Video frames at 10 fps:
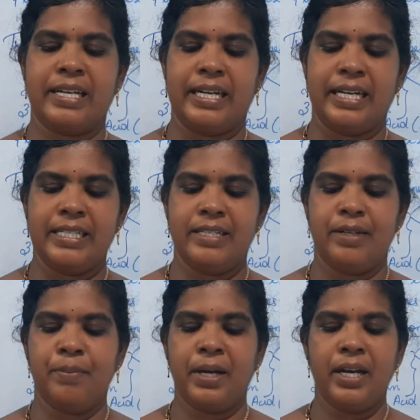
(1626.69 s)

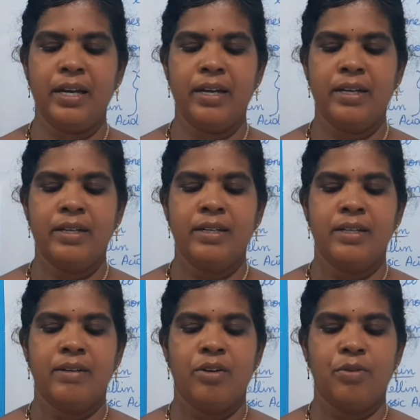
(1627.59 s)
conducted by
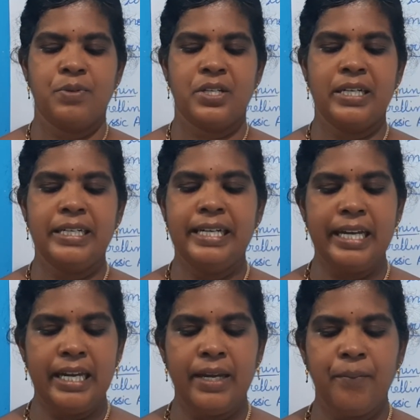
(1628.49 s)
option
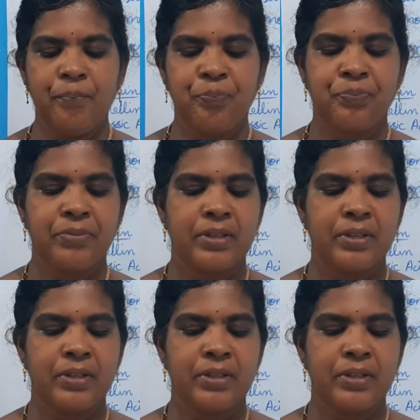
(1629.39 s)
D,